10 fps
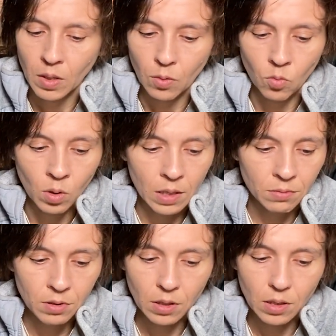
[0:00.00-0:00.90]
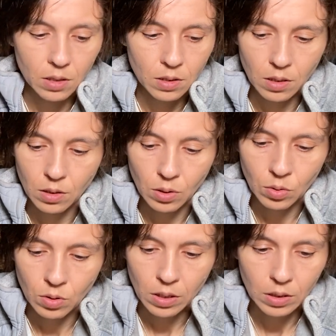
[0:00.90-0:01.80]
Whatever it is that
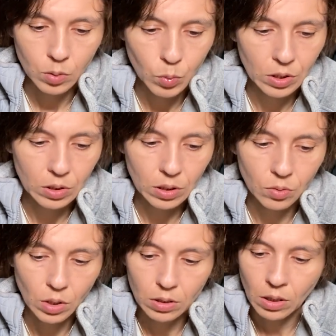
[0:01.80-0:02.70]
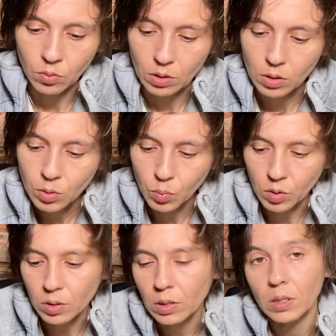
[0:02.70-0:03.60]
you're experiencing right now with this
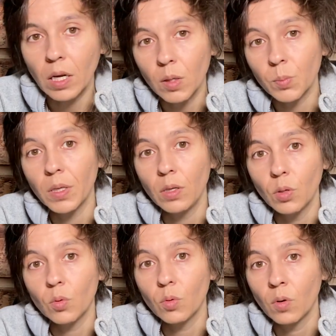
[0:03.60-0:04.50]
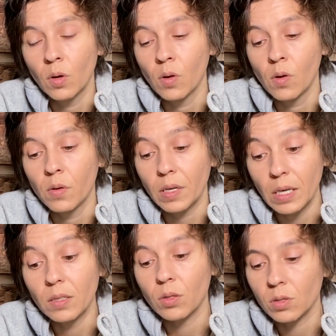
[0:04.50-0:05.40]
person is helping you
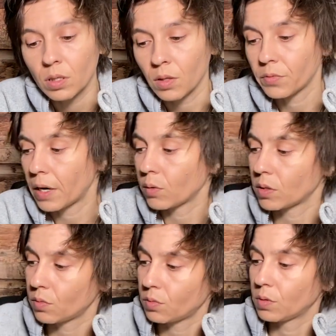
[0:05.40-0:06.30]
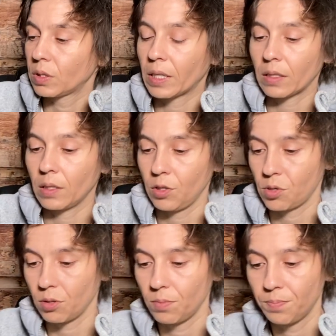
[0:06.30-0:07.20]
get yourself out of stagnation.